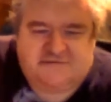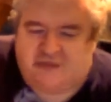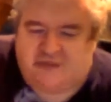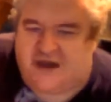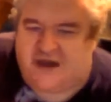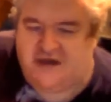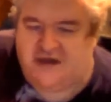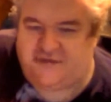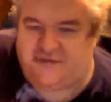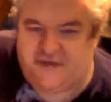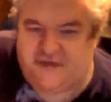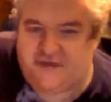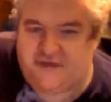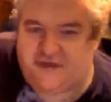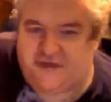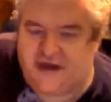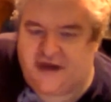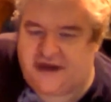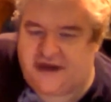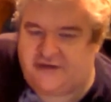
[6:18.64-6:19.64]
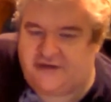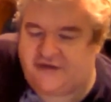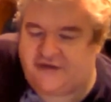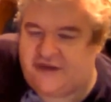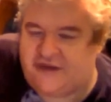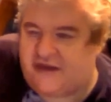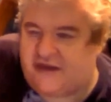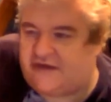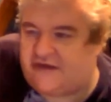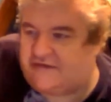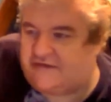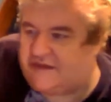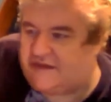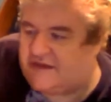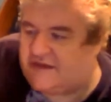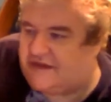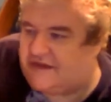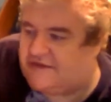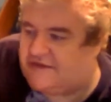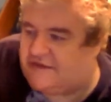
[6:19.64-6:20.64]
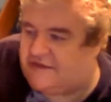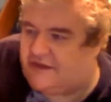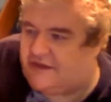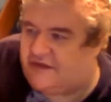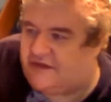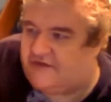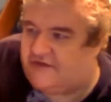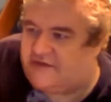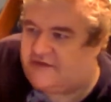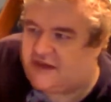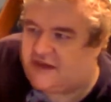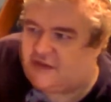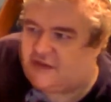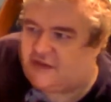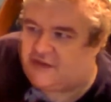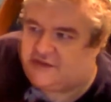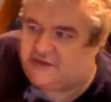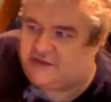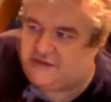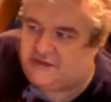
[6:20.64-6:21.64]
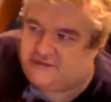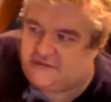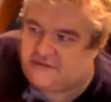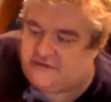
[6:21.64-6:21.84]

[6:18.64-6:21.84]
I didn't feel right after that. And the other sandwich,